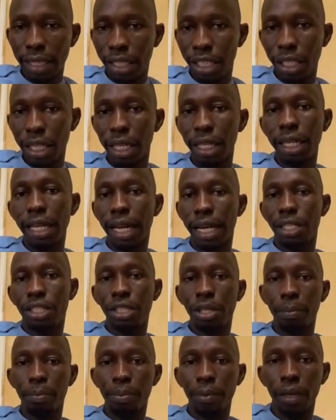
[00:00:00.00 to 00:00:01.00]
Now doing
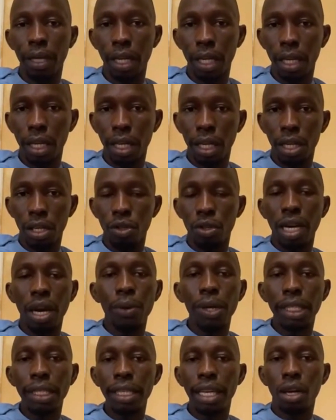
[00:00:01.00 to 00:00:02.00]
mother bio in term we go
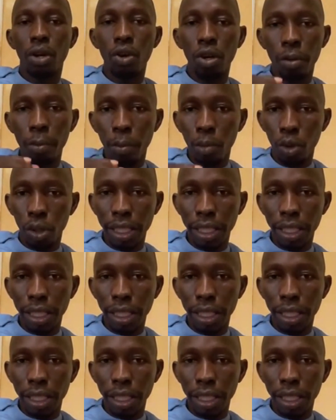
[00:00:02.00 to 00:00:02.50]
AFCON.